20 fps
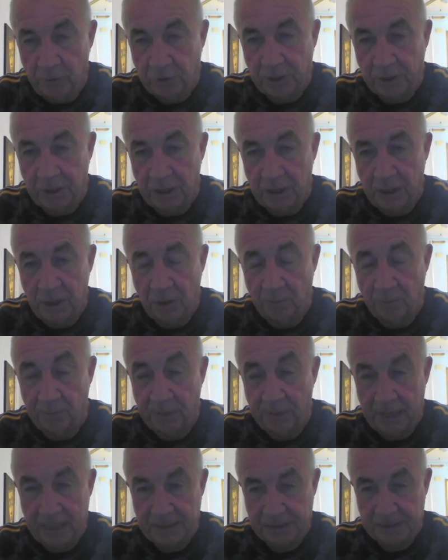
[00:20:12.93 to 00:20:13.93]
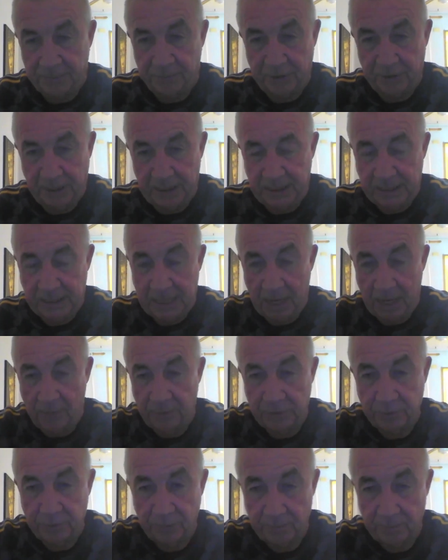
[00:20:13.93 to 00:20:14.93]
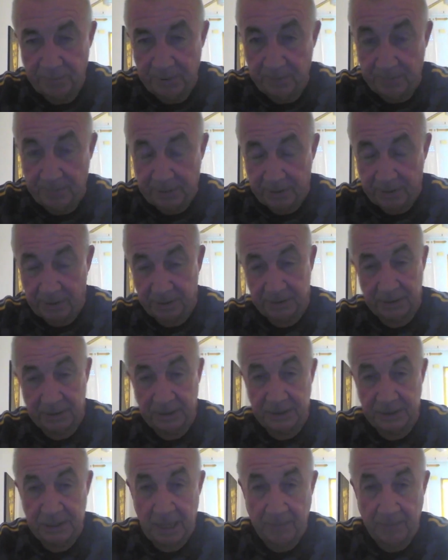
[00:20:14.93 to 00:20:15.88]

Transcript: we're looking at young players to bring in now, which wouldn't be a bad idea.